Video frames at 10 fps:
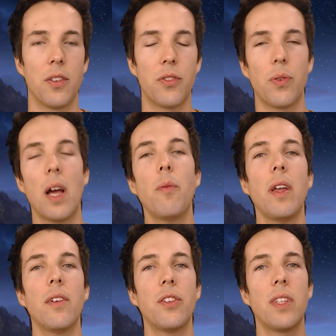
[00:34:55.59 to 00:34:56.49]
So now we
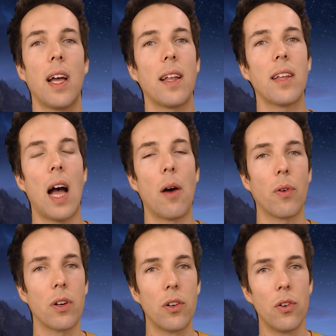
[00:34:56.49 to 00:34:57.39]
understand
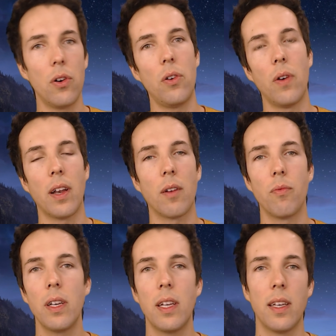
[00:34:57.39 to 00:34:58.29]
our goal and our
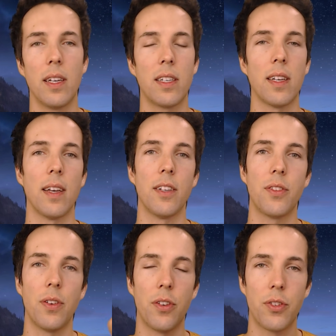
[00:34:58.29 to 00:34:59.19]
win condition is
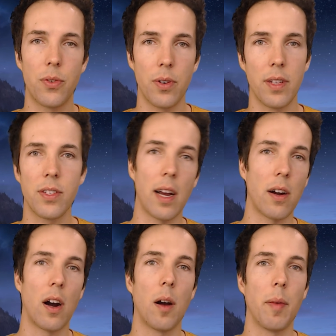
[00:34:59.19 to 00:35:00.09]
to destroy entire
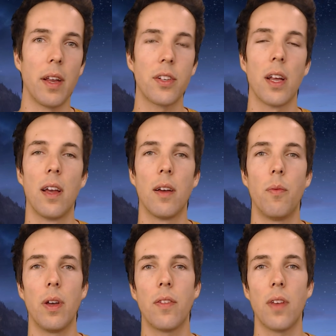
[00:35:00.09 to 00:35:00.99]
armies
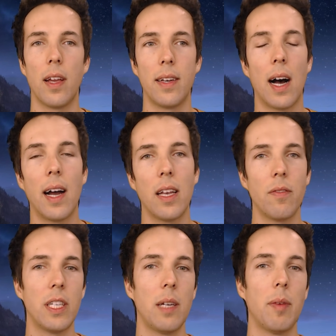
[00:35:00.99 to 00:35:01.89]
with a high
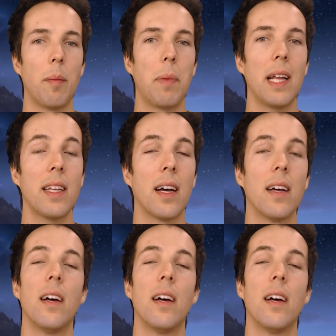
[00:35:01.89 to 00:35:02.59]
level Demon and Panda.